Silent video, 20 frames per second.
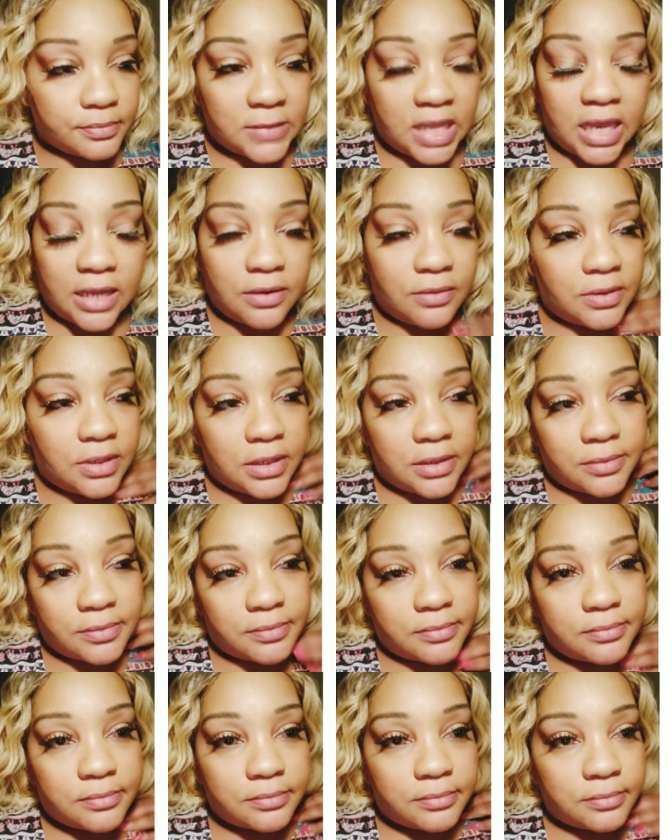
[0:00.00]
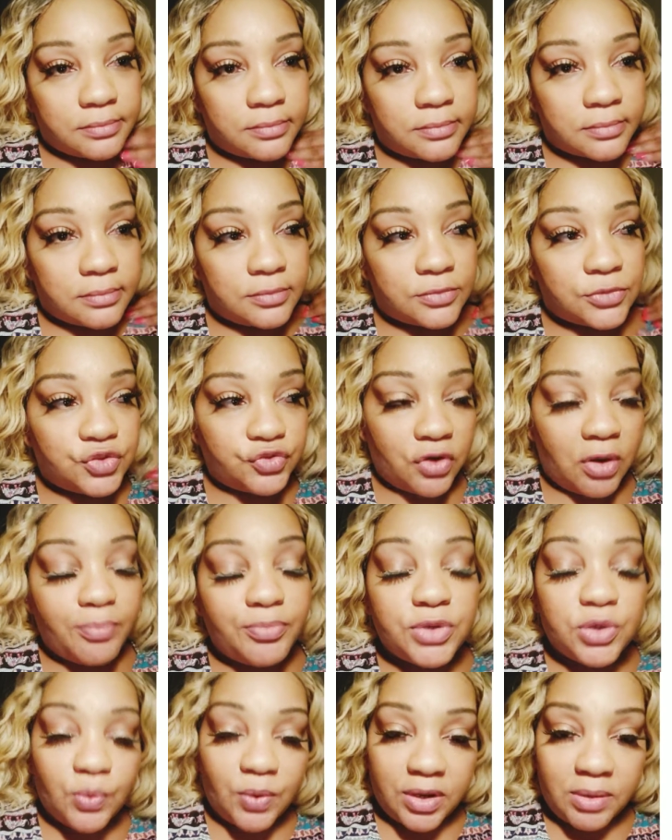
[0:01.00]
I don't know.
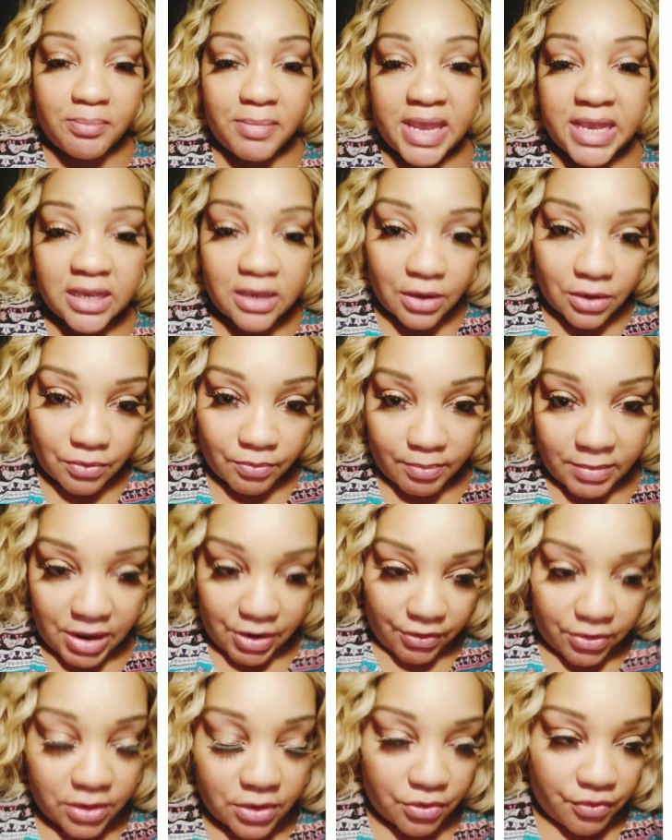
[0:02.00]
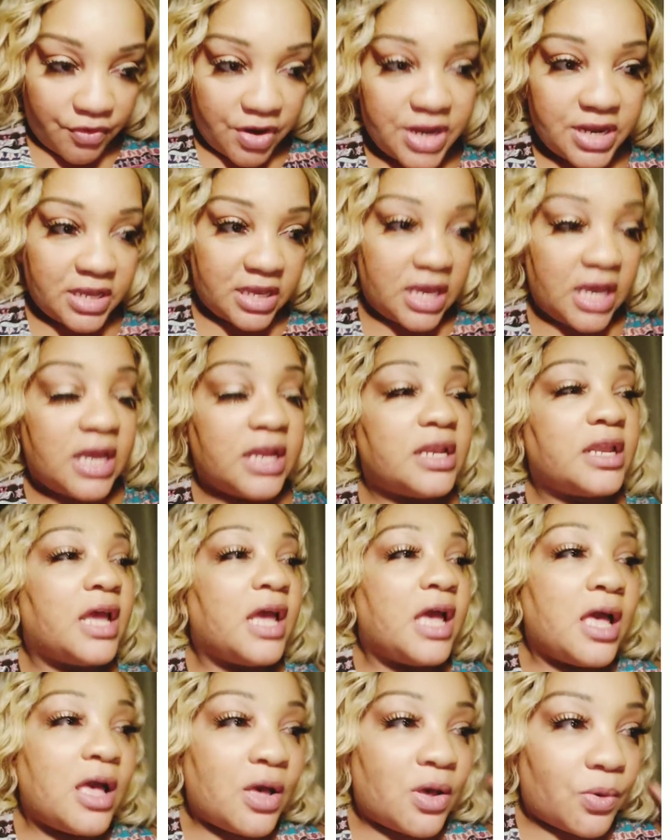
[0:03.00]
Trump, you want to make America great again?
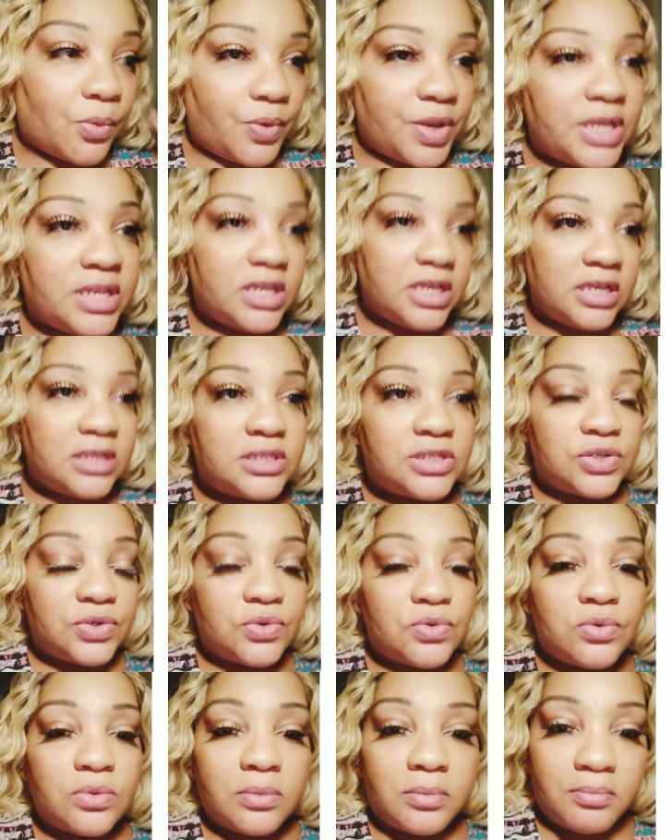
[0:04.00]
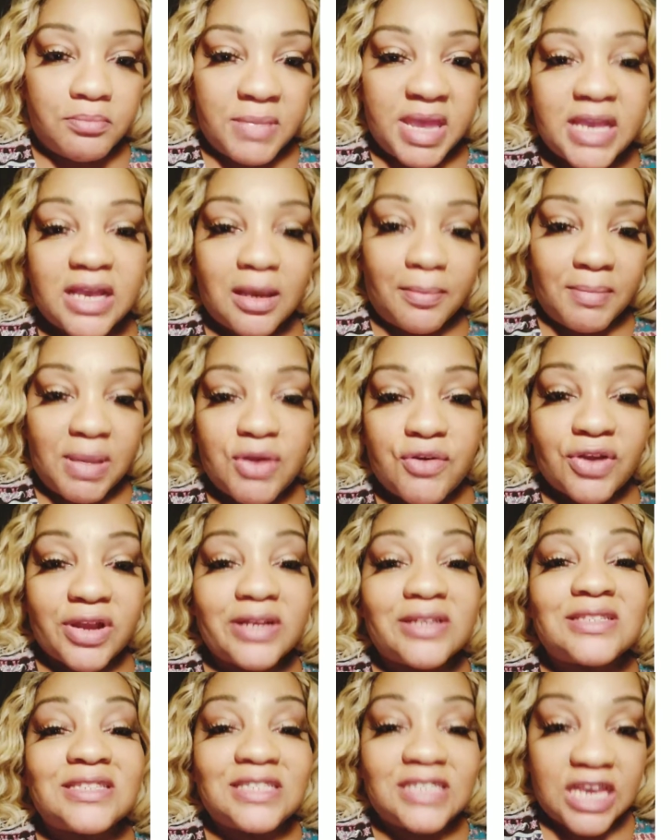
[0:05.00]
We need to make
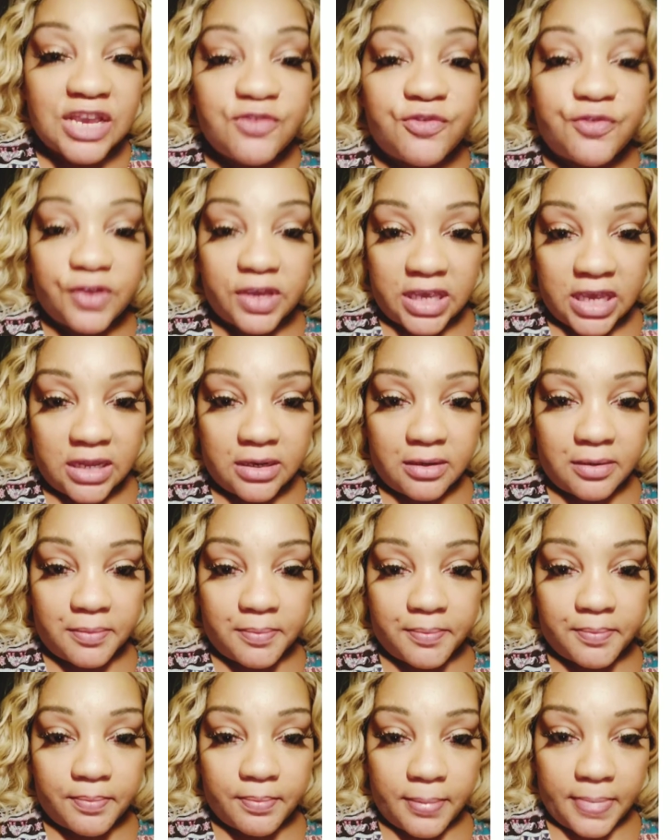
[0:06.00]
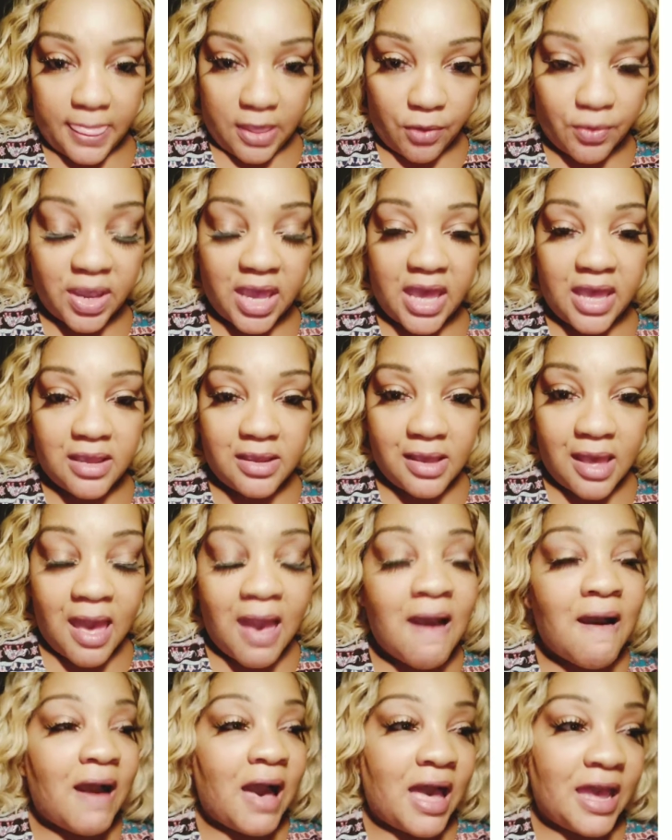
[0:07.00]
America safe again. Okay?
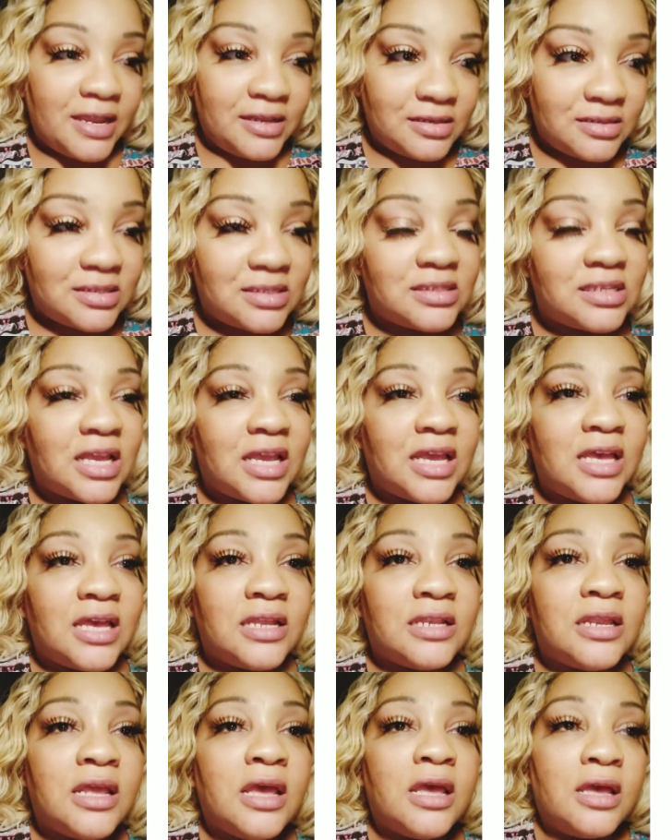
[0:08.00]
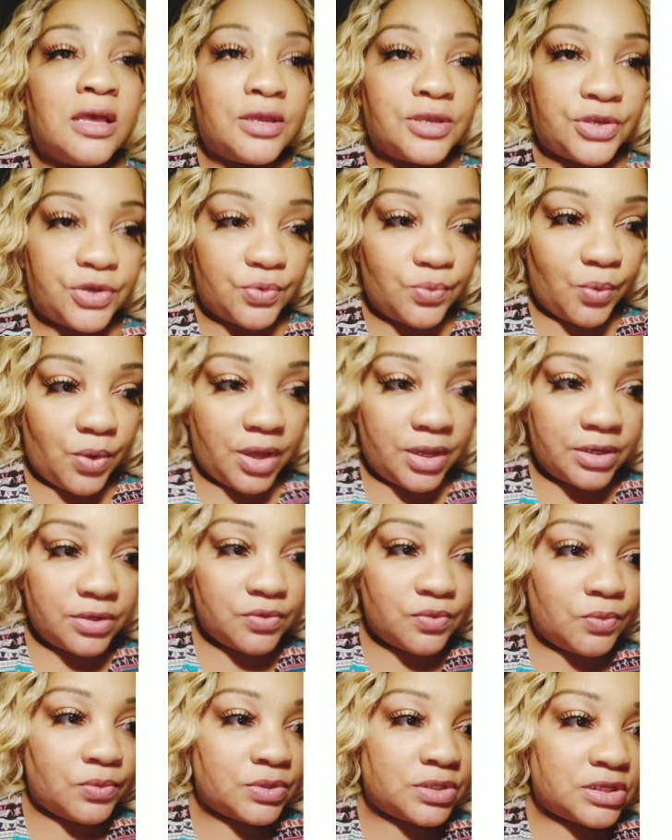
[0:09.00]
I understand you
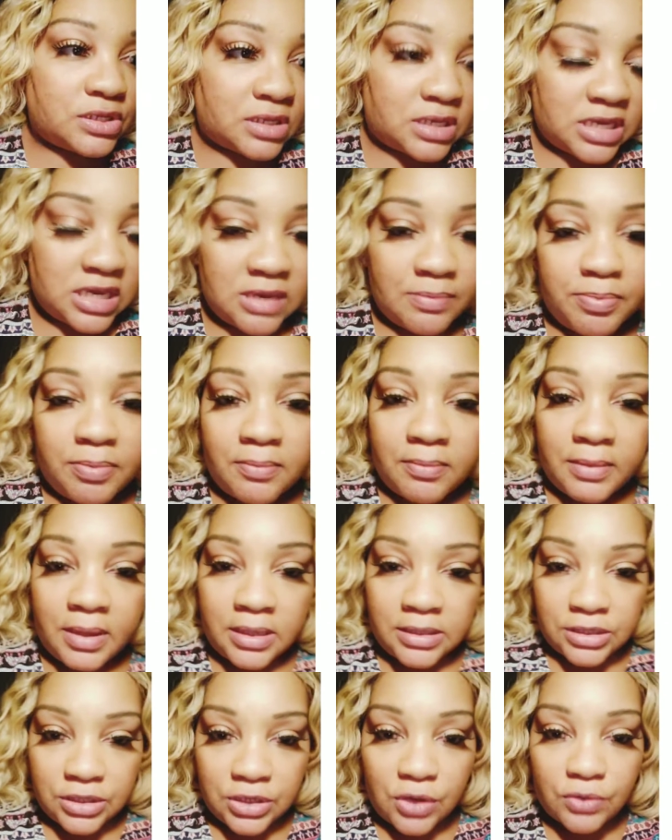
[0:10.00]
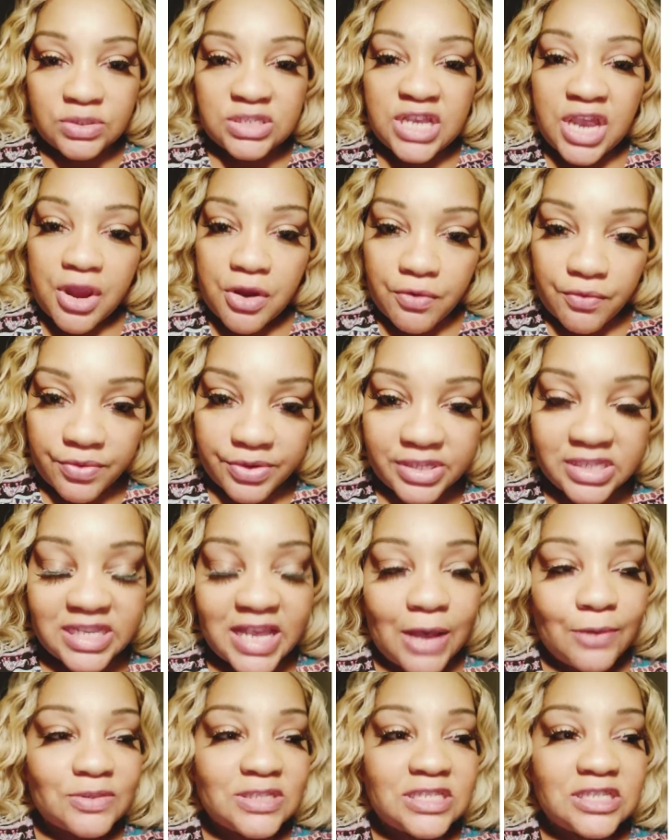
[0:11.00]
want to keep, you know, terrorists
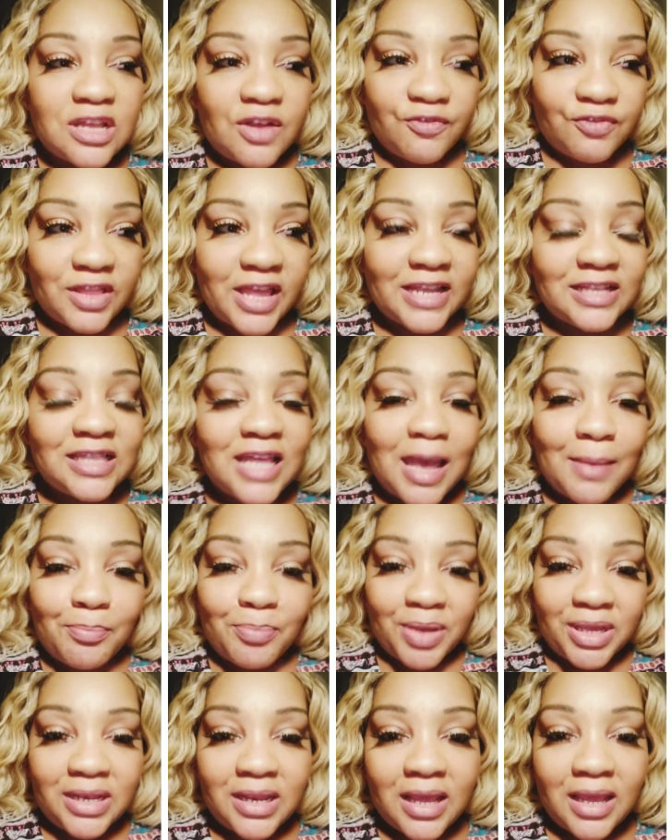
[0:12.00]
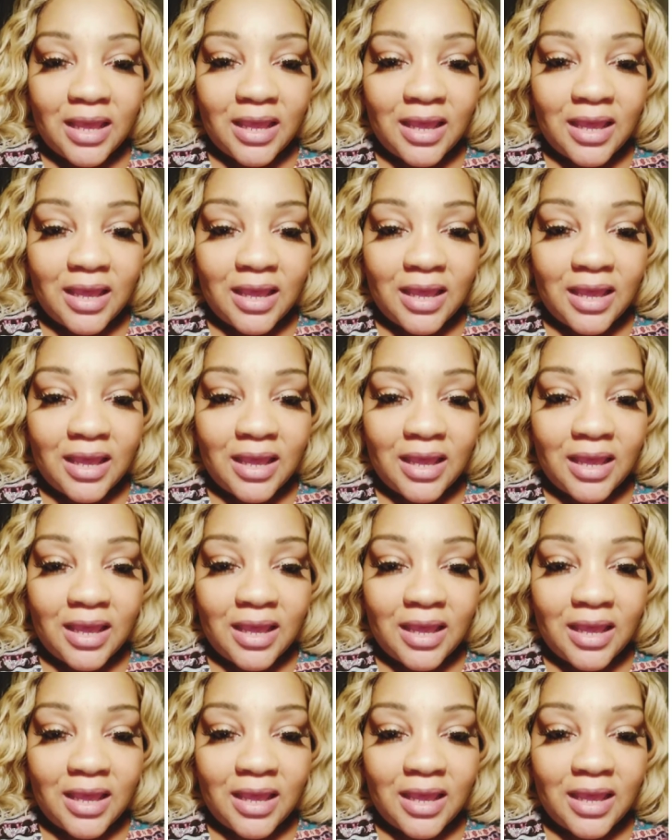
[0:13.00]
out and stuff like that, but